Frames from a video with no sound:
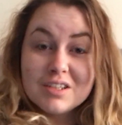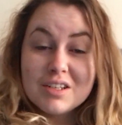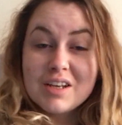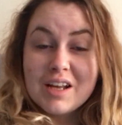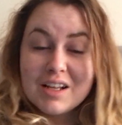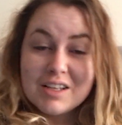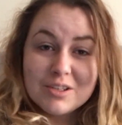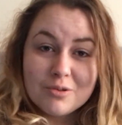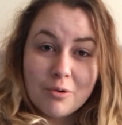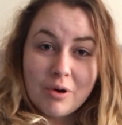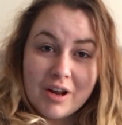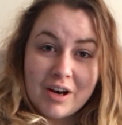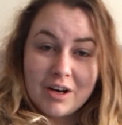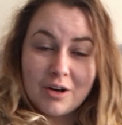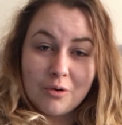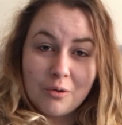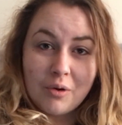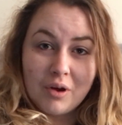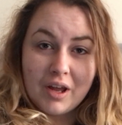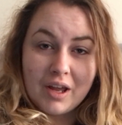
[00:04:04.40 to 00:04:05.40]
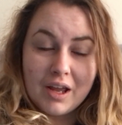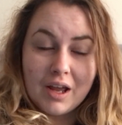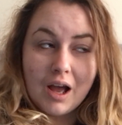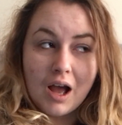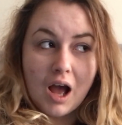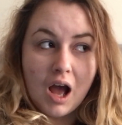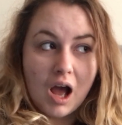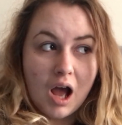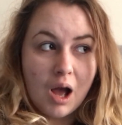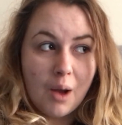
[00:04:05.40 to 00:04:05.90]
so that's quite annoying
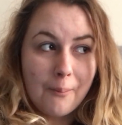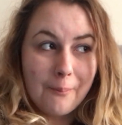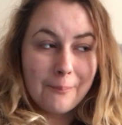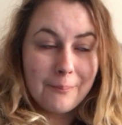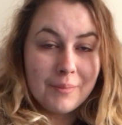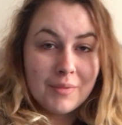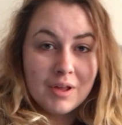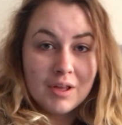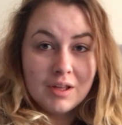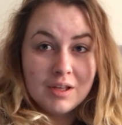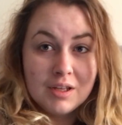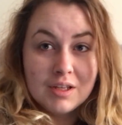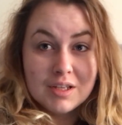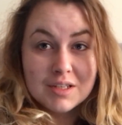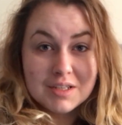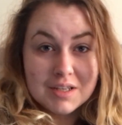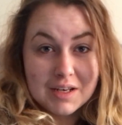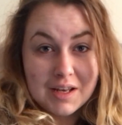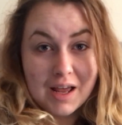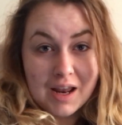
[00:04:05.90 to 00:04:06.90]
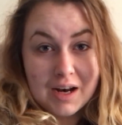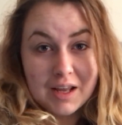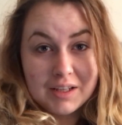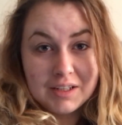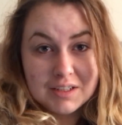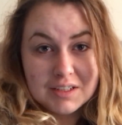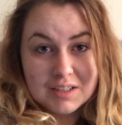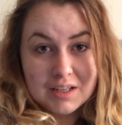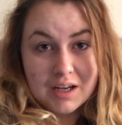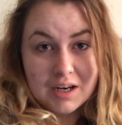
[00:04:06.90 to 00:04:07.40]
um, so then I
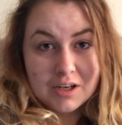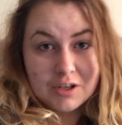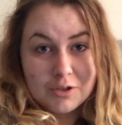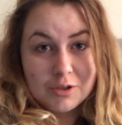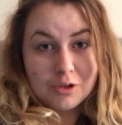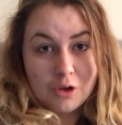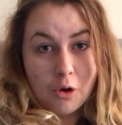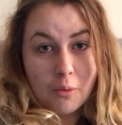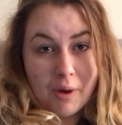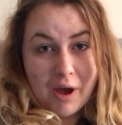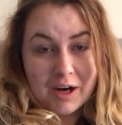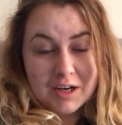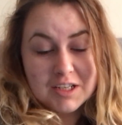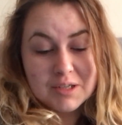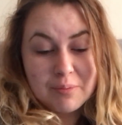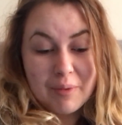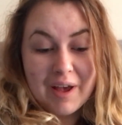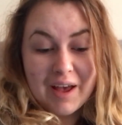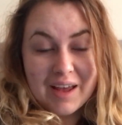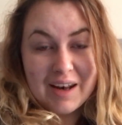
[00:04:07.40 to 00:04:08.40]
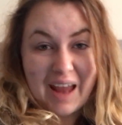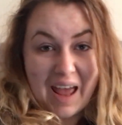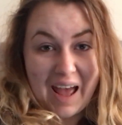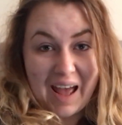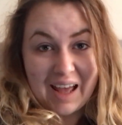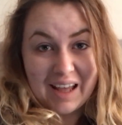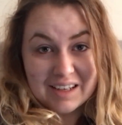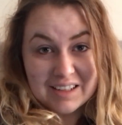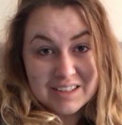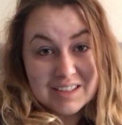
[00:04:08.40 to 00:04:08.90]
decided to go back to bed
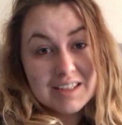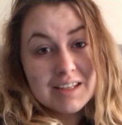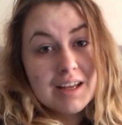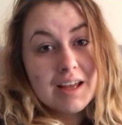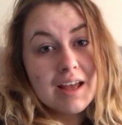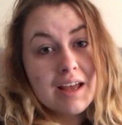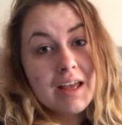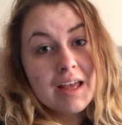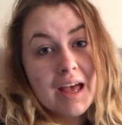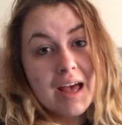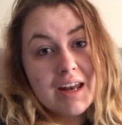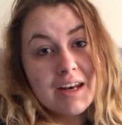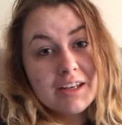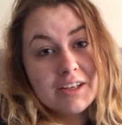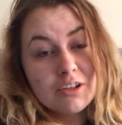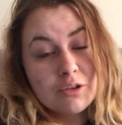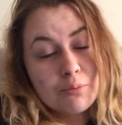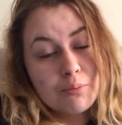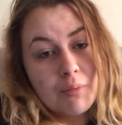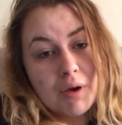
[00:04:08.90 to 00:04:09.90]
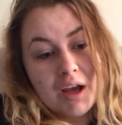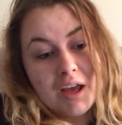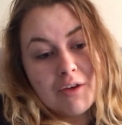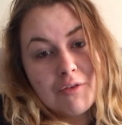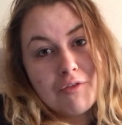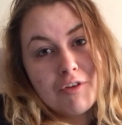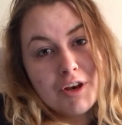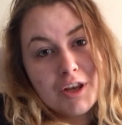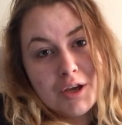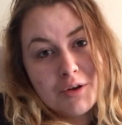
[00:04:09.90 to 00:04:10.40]
and edit
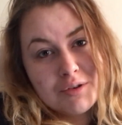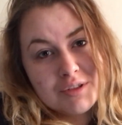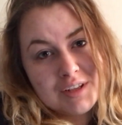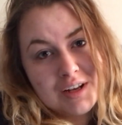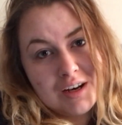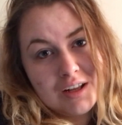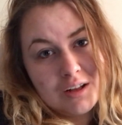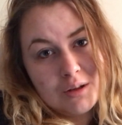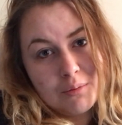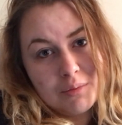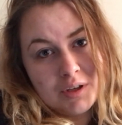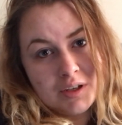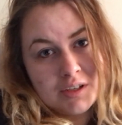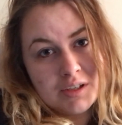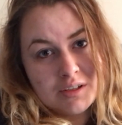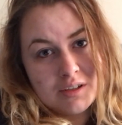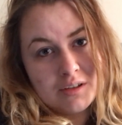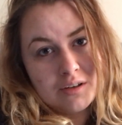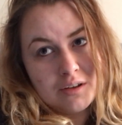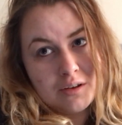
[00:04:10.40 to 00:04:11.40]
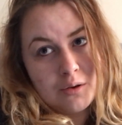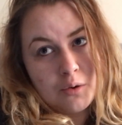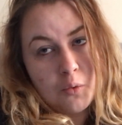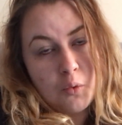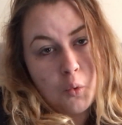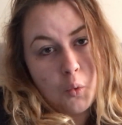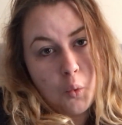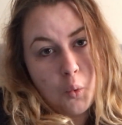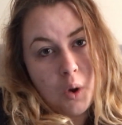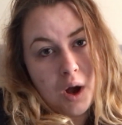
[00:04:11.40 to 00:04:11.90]
my videos a little bit
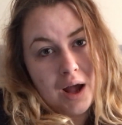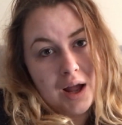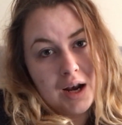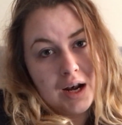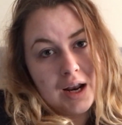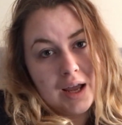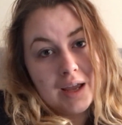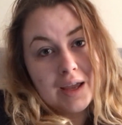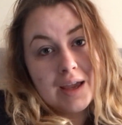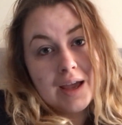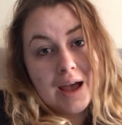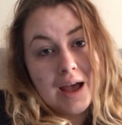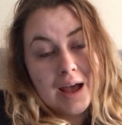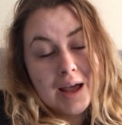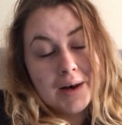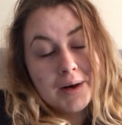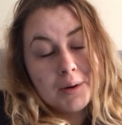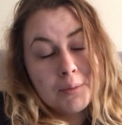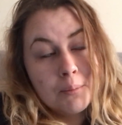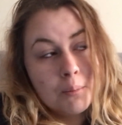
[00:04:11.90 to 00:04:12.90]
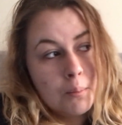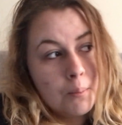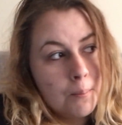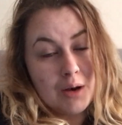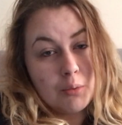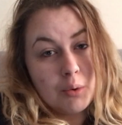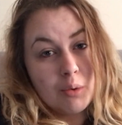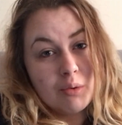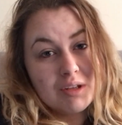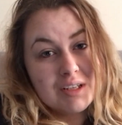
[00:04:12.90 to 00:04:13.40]
while I can
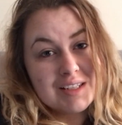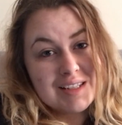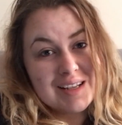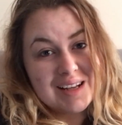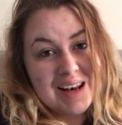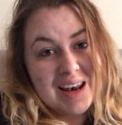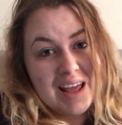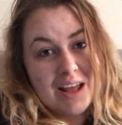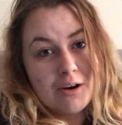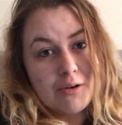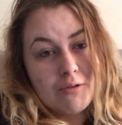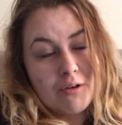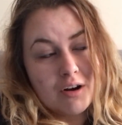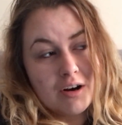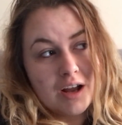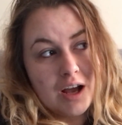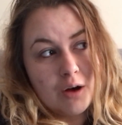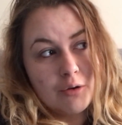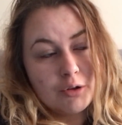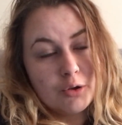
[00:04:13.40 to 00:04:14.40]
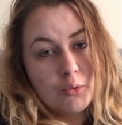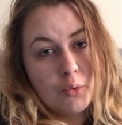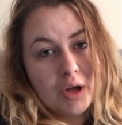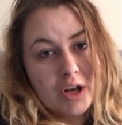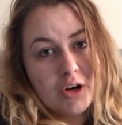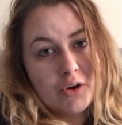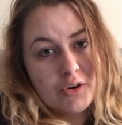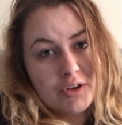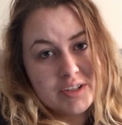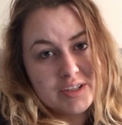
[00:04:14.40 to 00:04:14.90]
and we will see later on how the
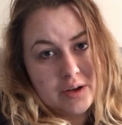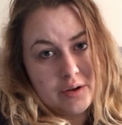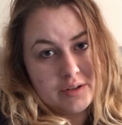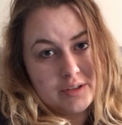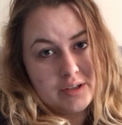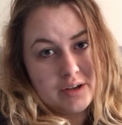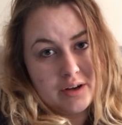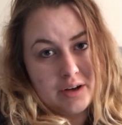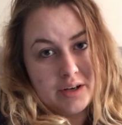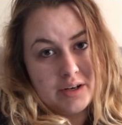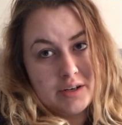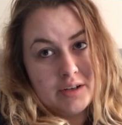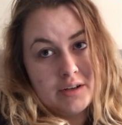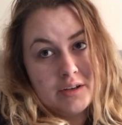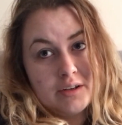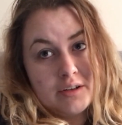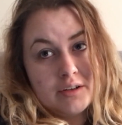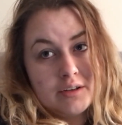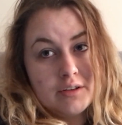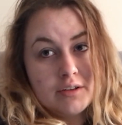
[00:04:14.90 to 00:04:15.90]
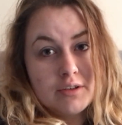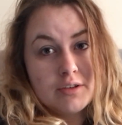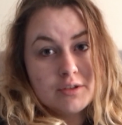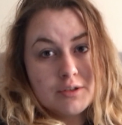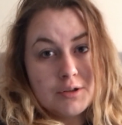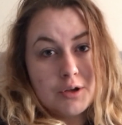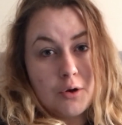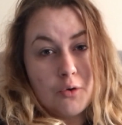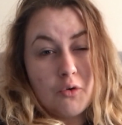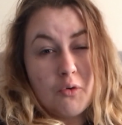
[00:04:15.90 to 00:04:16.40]
weather is outside
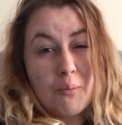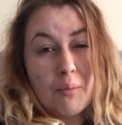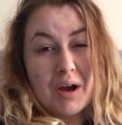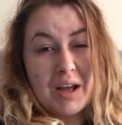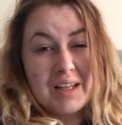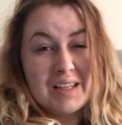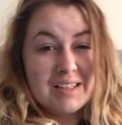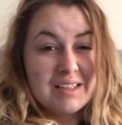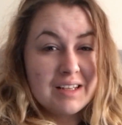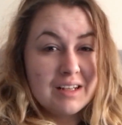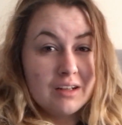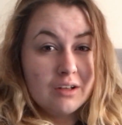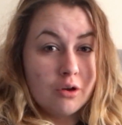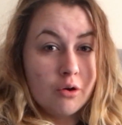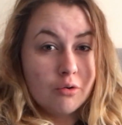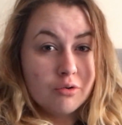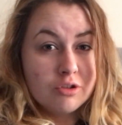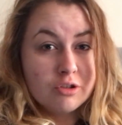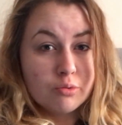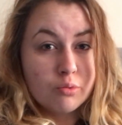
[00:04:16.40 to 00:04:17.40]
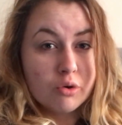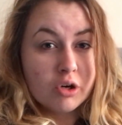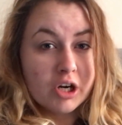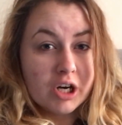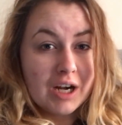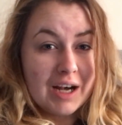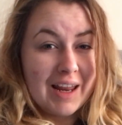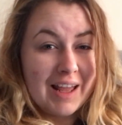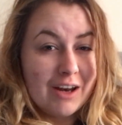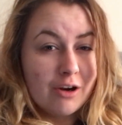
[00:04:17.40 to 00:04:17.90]
so we might still go to
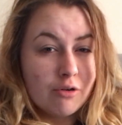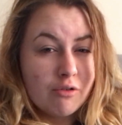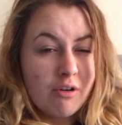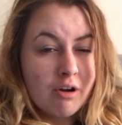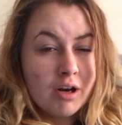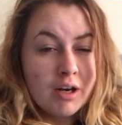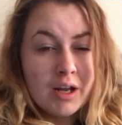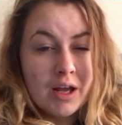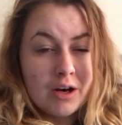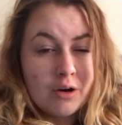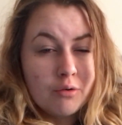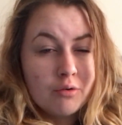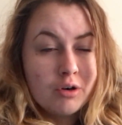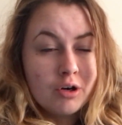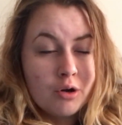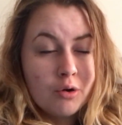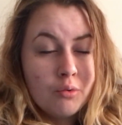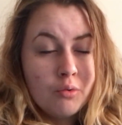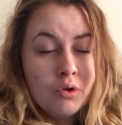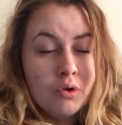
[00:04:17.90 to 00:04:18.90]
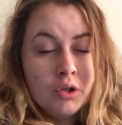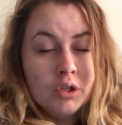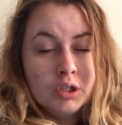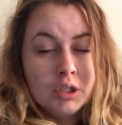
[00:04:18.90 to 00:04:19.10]
work later on I don't know